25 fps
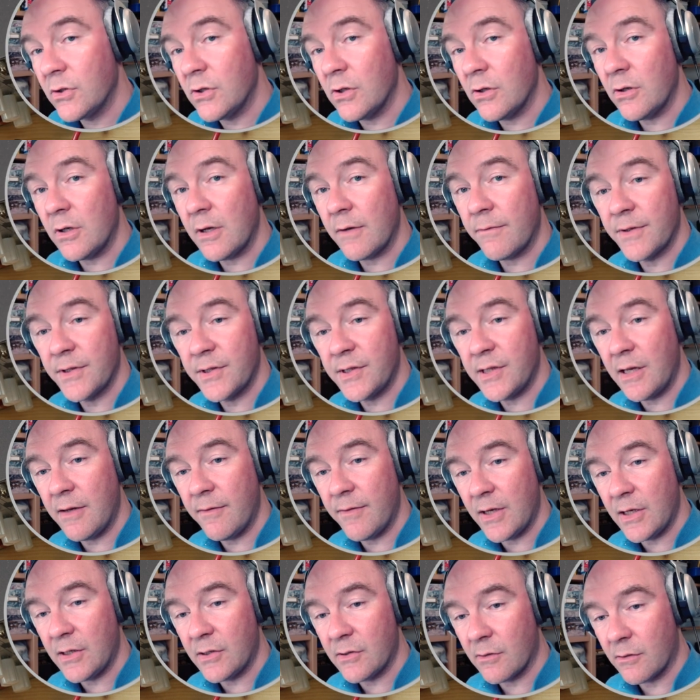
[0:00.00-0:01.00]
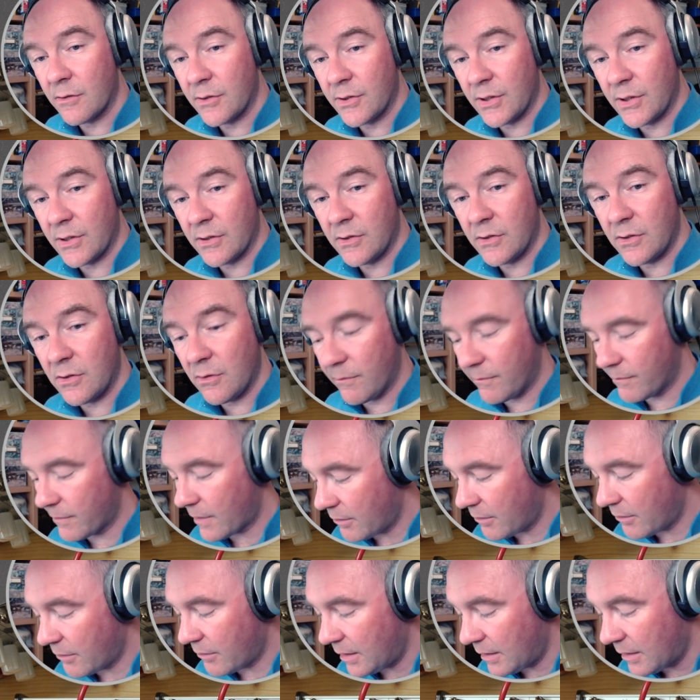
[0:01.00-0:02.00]
two different CV sources, two
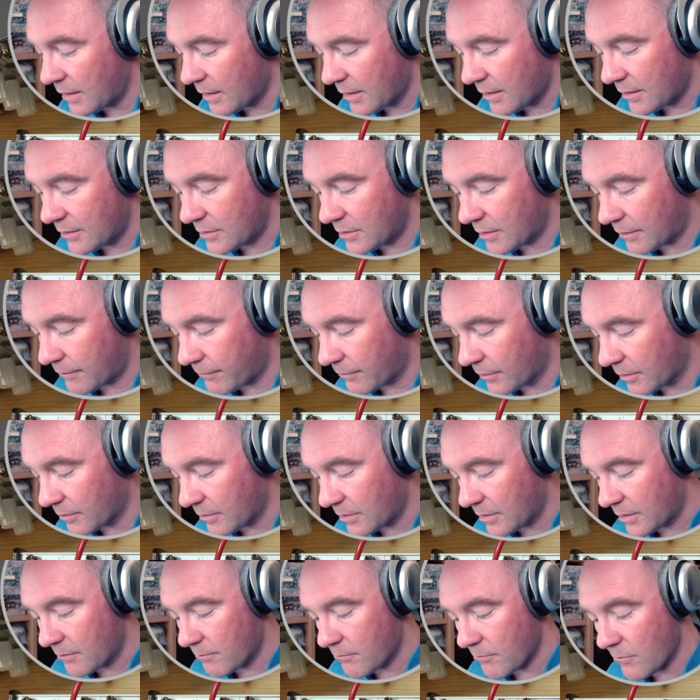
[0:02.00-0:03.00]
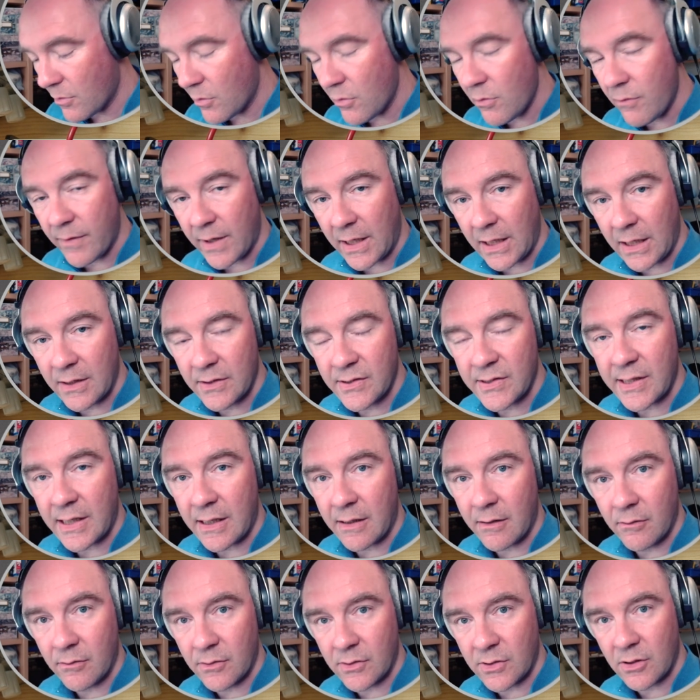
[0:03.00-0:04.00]
very different moving
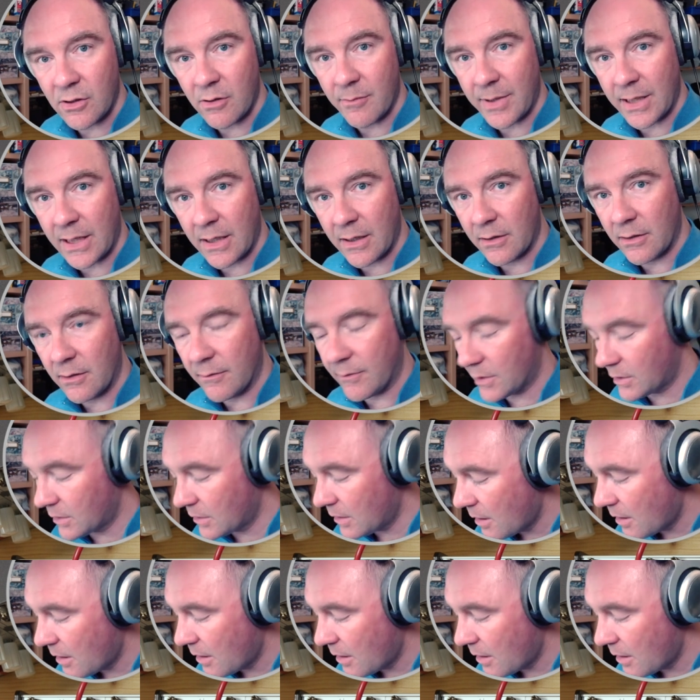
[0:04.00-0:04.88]
sounds coming out of it,